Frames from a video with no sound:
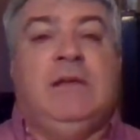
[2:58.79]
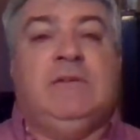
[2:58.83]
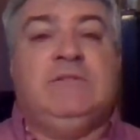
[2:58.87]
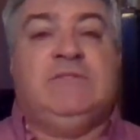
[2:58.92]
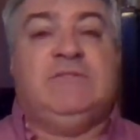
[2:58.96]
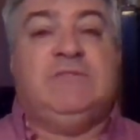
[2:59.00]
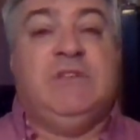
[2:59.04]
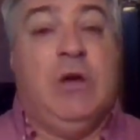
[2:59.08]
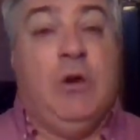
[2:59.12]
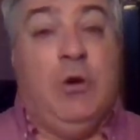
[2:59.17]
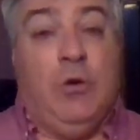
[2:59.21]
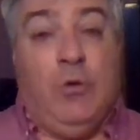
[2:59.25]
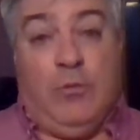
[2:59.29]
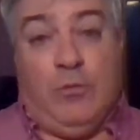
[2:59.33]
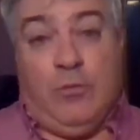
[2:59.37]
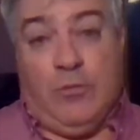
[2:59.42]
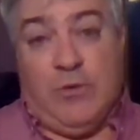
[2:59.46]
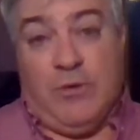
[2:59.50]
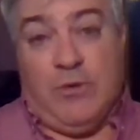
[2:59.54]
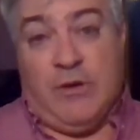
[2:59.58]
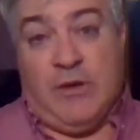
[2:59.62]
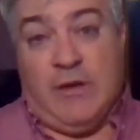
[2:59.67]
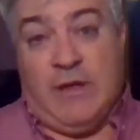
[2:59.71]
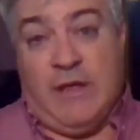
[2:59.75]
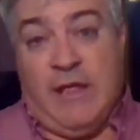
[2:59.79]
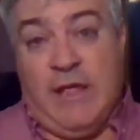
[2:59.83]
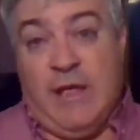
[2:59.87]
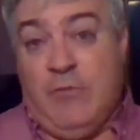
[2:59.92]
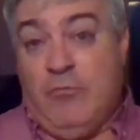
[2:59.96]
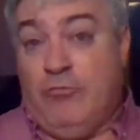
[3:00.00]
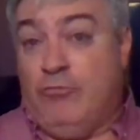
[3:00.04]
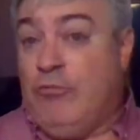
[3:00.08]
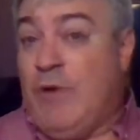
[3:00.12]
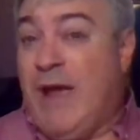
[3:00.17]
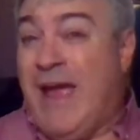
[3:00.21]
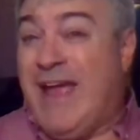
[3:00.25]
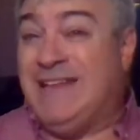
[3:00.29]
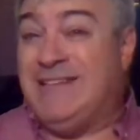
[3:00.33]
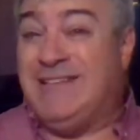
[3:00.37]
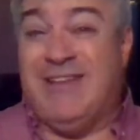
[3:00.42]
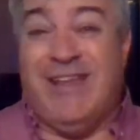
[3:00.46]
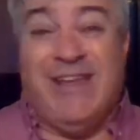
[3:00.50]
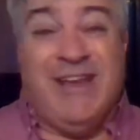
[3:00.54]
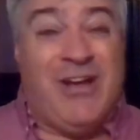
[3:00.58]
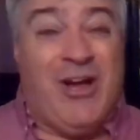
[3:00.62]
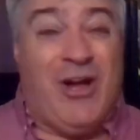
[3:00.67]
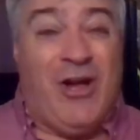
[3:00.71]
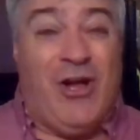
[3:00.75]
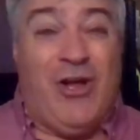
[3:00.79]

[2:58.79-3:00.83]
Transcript: So, it ranked like